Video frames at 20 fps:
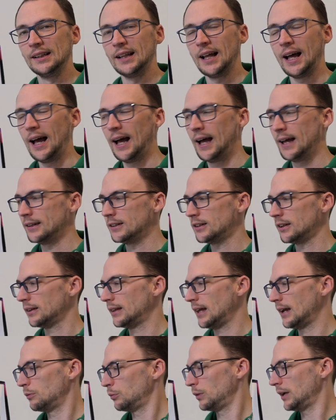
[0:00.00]
And
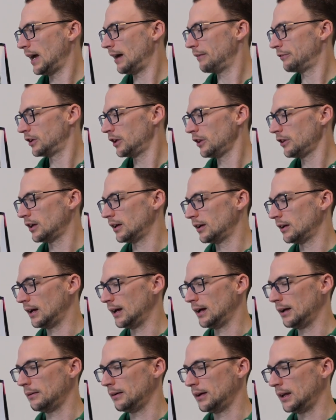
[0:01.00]
then we have another
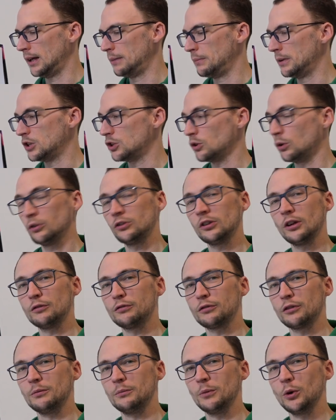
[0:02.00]
uh, image also
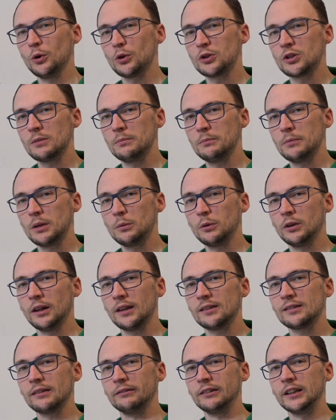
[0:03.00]
from autumn, but you wouldn't
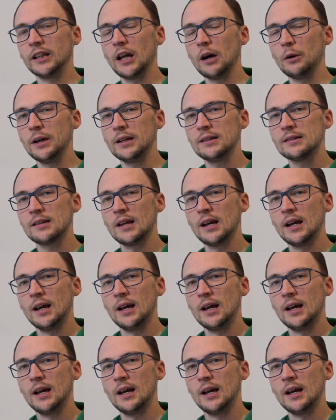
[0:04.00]
necessarily know it.